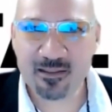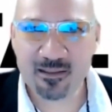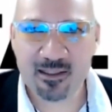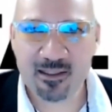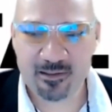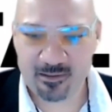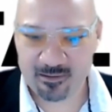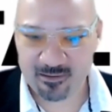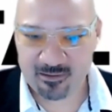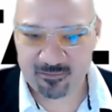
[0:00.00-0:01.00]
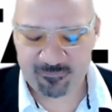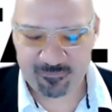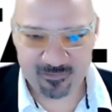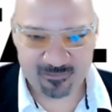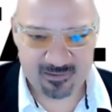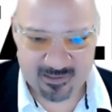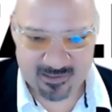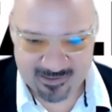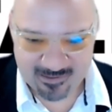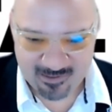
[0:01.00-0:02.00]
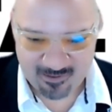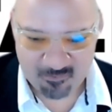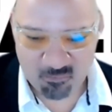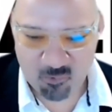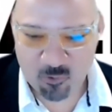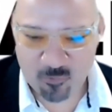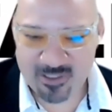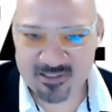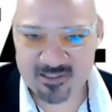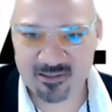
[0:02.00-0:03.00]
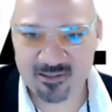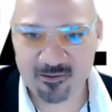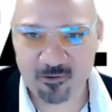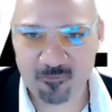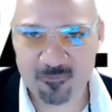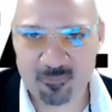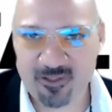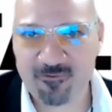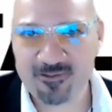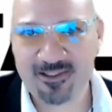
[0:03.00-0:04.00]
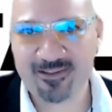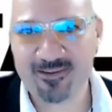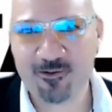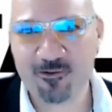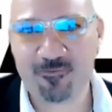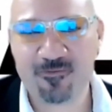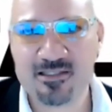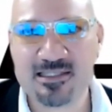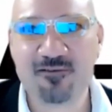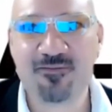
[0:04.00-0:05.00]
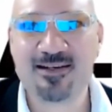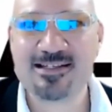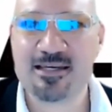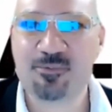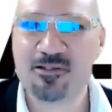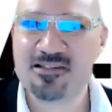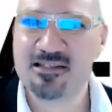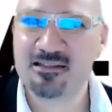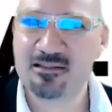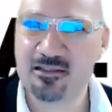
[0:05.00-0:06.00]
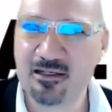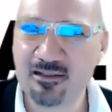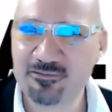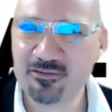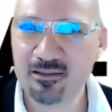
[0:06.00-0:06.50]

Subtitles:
I felt this moment of epiphany, of self-acceptance and love,